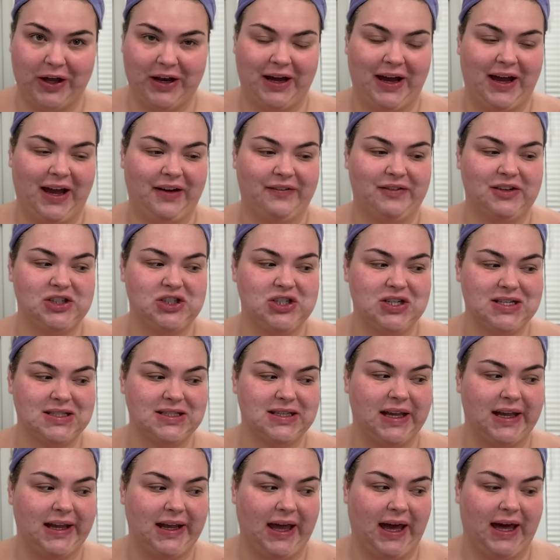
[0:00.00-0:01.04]
I haven't just
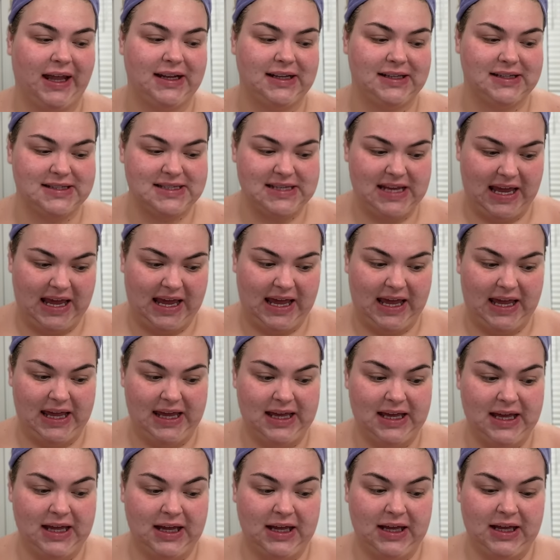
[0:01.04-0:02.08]
like had a day